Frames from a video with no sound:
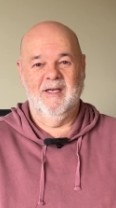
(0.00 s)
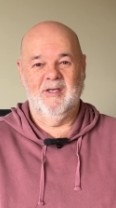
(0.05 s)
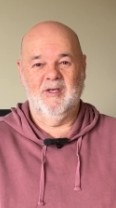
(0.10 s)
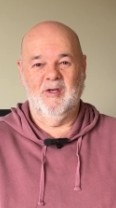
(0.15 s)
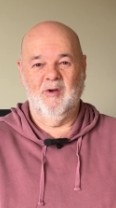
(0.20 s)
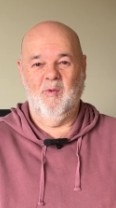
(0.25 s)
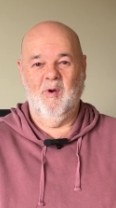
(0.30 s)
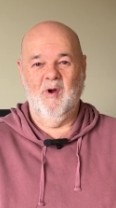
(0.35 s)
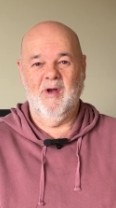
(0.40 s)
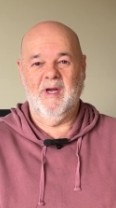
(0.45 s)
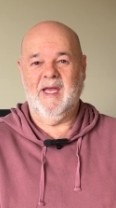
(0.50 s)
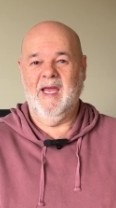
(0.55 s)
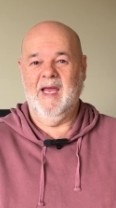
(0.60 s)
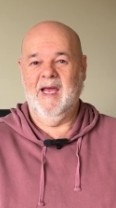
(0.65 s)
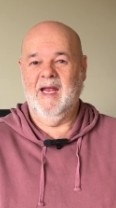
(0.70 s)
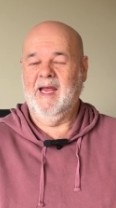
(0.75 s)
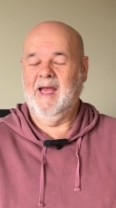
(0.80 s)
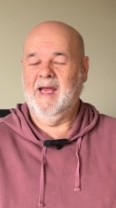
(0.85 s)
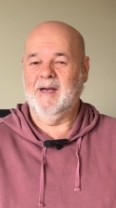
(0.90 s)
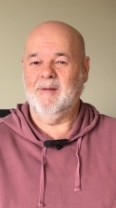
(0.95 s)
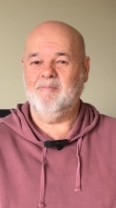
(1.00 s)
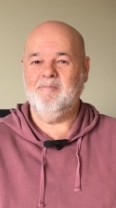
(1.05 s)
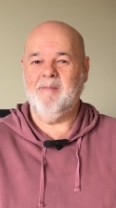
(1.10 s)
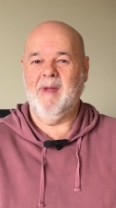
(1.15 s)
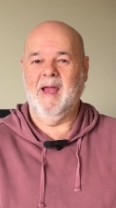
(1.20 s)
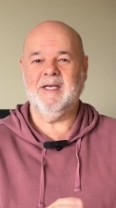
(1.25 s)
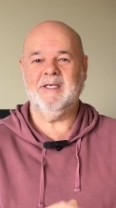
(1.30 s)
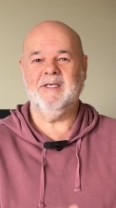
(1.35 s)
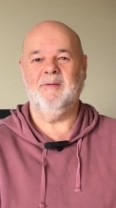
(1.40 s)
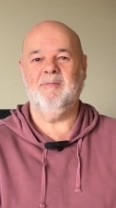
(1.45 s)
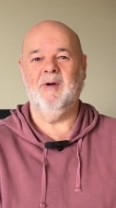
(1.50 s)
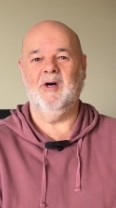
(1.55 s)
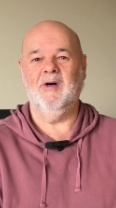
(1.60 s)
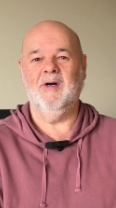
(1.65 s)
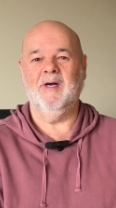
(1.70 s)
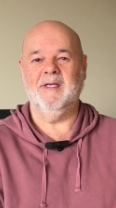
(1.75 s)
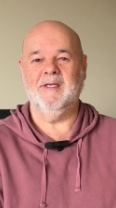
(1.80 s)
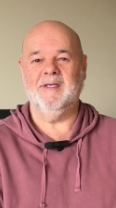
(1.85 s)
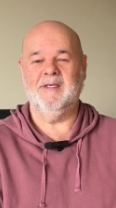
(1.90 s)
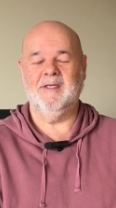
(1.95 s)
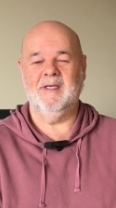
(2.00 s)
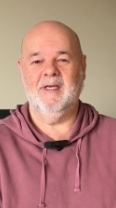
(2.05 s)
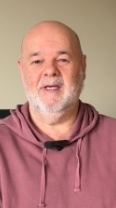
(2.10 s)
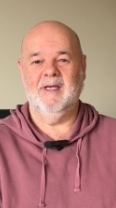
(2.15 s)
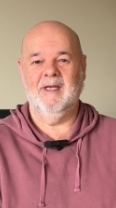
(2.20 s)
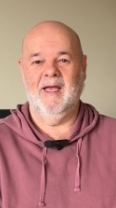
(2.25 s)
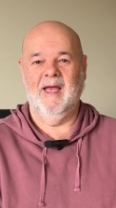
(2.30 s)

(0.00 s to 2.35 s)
to work out how to maximise